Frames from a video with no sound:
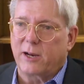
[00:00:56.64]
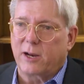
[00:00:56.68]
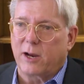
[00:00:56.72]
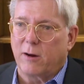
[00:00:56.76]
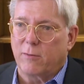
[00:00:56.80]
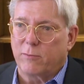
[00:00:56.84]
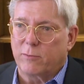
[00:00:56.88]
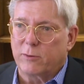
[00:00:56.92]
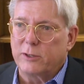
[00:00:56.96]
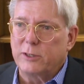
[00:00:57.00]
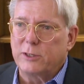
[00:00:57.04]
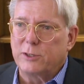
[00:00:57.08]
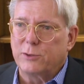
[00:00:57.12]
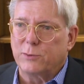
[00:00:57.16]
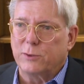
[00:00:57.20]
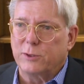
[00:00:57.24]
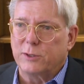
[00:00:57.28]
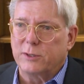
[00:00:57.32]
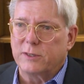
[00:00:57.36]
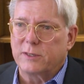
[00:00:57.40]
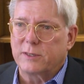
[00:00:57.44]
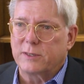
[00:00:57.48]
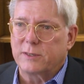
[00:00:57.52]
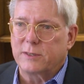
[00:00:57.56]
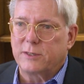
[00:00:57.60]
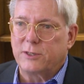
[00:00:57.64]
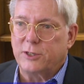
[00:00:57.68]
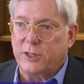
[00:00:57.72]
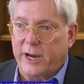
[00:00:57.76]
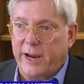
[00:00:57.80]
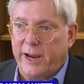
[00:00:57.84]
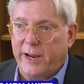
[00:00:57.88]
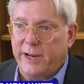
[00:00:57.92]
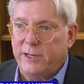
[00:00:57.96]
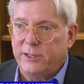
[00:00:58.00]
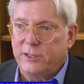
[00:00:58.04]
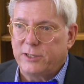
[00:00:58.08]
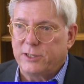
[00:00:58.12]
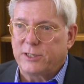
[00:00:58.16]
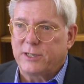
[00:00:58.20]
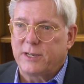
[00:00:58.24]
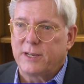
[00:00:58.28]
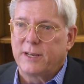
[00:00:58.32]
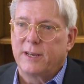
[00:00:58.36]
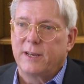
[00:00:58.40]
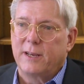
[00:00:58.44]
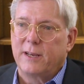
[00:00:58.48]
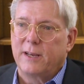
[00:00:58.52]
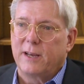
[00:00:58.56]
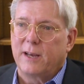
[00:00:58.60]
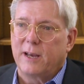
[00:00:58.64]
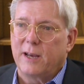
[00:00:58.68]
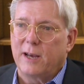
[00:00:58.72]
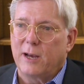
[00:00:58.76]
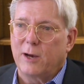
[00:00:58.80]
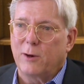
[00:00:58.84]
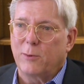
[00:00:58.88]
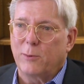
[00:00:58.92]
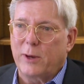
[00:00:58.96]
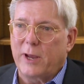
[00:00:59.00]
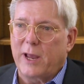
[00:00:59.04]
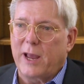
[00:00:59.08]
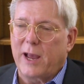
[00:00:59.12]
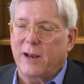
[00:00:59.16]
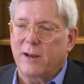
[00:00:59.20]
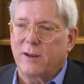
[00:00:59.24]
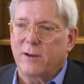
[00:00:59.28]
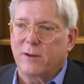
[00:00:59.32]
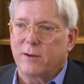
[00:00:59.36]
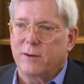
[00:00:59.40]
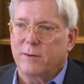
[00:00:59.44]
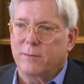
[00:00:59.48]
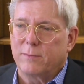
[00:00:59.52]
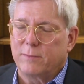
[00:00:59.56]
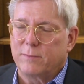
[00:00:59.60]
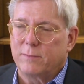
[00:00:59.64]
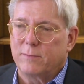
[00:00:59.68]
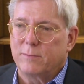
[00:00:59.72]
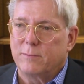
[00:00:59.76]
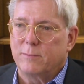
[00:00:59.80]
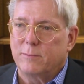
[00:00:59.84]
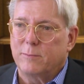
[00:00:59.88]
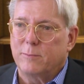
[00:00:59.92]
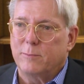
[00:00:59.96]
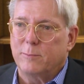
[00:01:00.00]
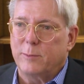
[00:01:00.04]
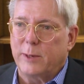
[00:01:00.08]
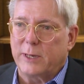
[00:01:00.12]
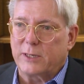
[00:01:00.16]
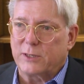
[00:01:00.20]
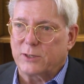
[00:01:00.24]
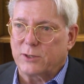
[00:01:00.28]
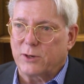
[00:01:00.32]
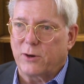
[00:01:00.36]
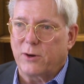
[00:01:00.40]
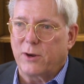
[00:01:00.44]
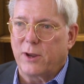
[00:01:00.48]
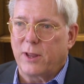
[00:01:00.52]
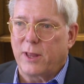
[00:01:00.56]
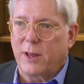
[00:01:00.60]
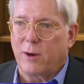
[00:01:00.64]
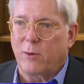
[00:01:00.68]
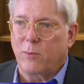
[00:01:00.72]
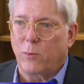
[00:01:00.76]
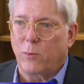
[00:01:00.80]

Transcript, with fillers: coverage was changed, uh, we had to make certain that